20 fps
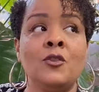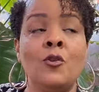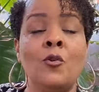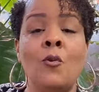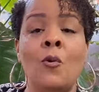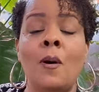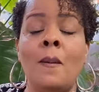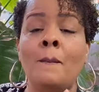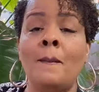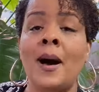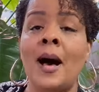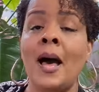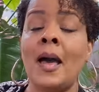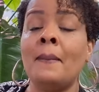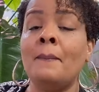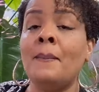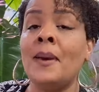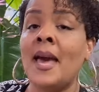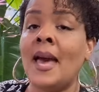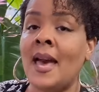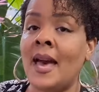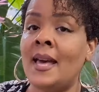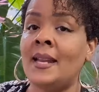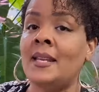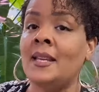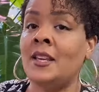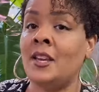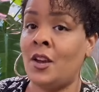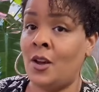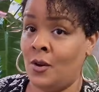are on my
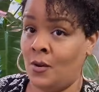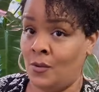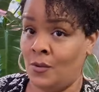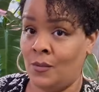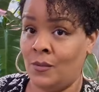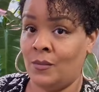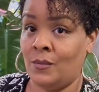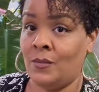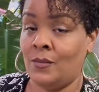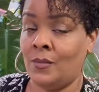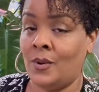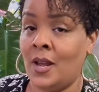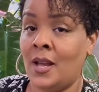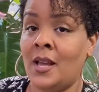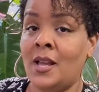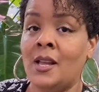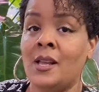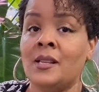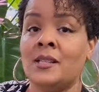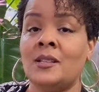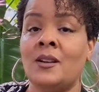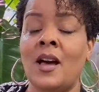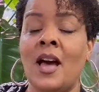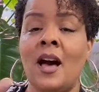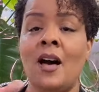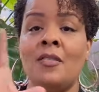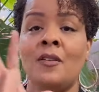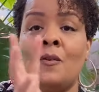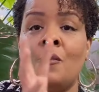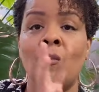patio. So
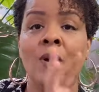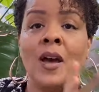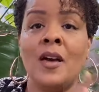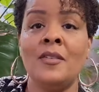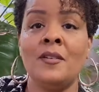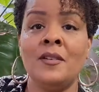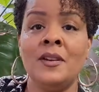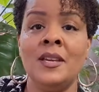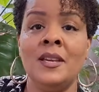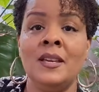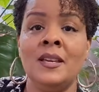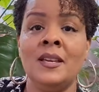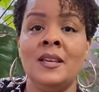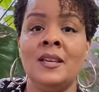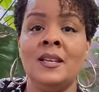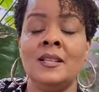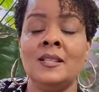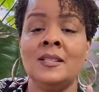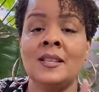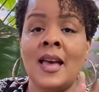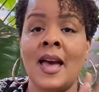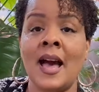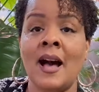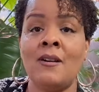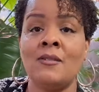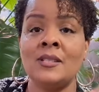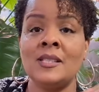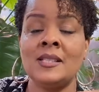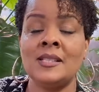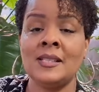how the weather is
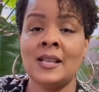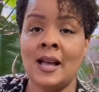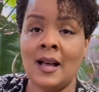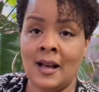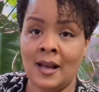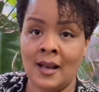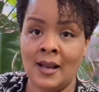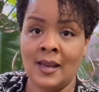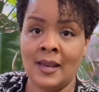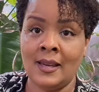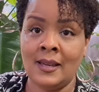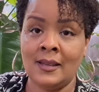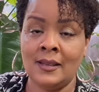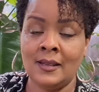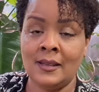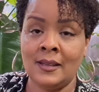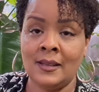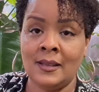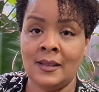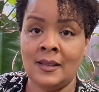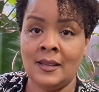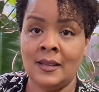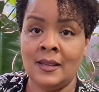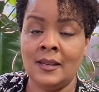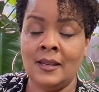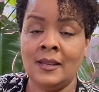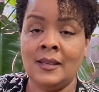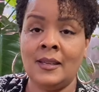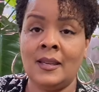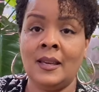outside
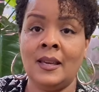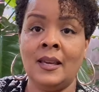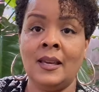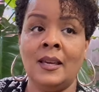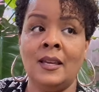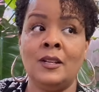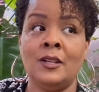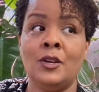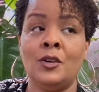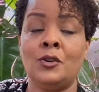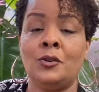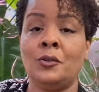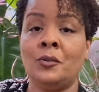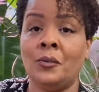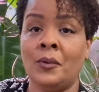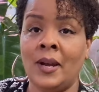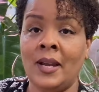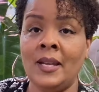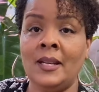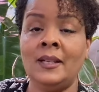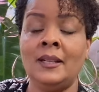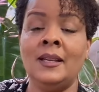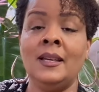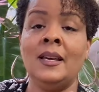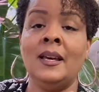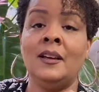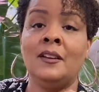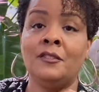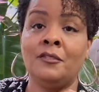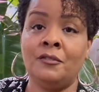can
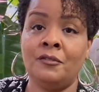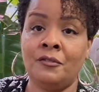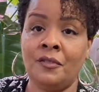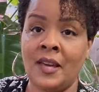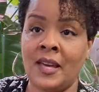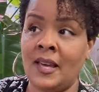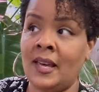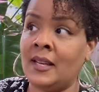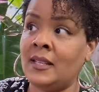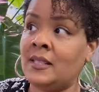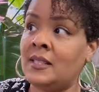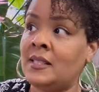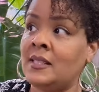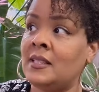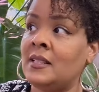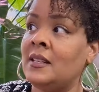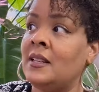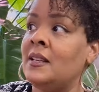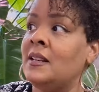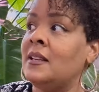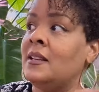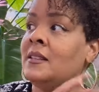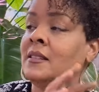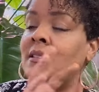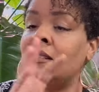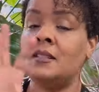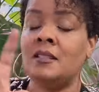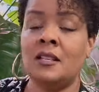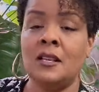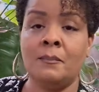greatly affect
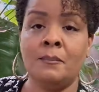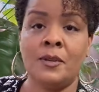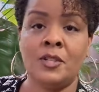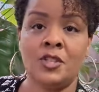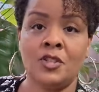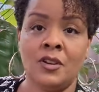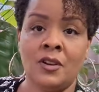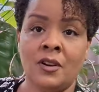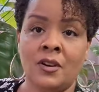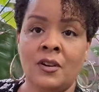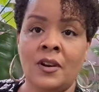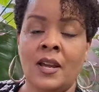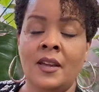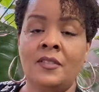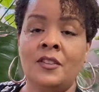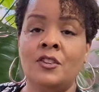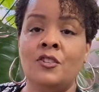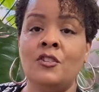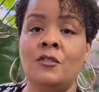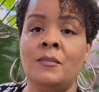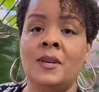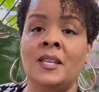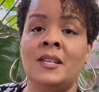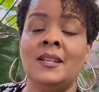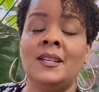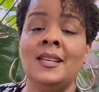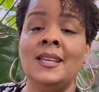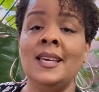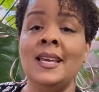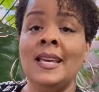the temperature and the
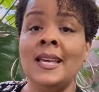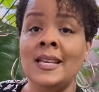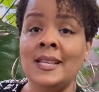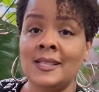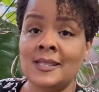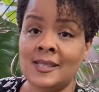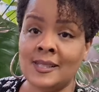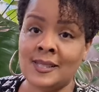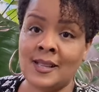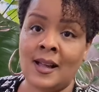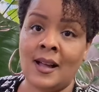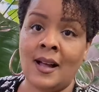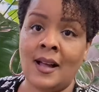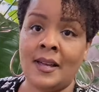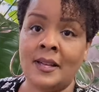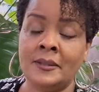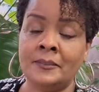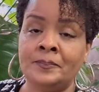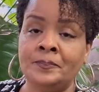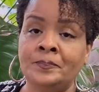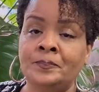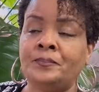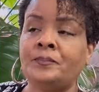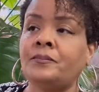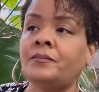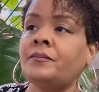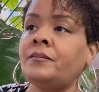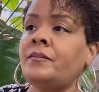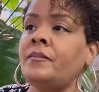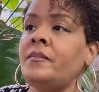humidity inside.
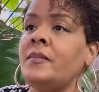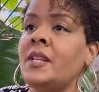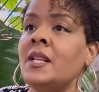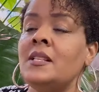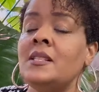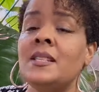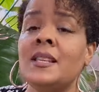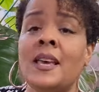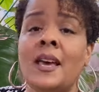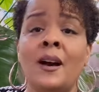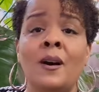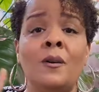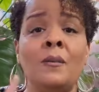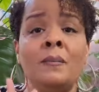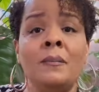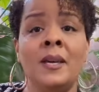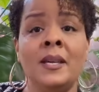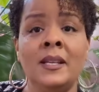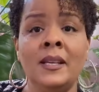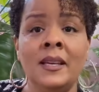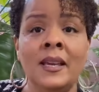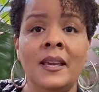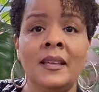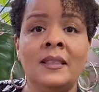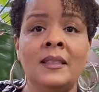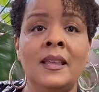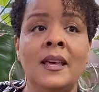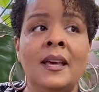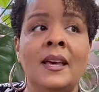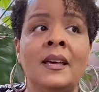To help
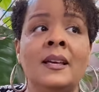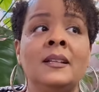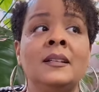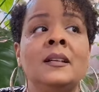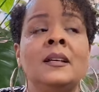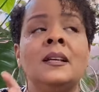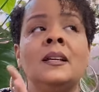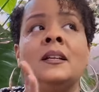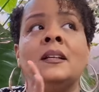mitigate that,